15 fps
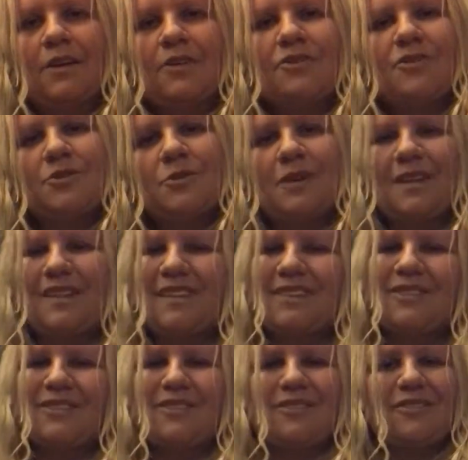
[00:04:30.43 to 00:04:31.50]
You're doing
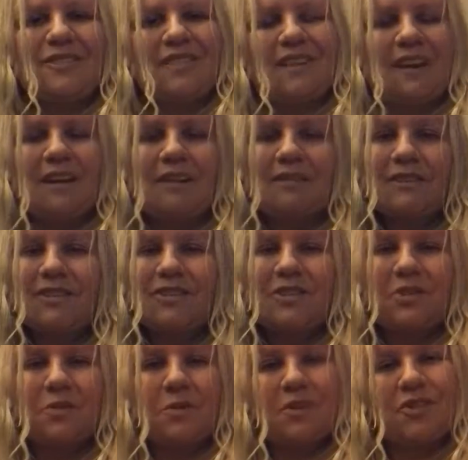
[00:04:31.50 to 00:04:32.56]
this to yourself because you
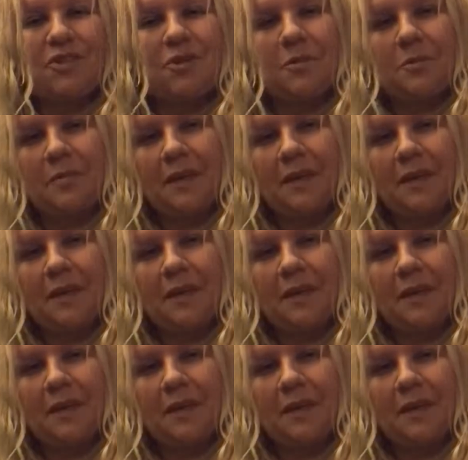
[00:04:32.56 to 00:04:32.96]
don't want your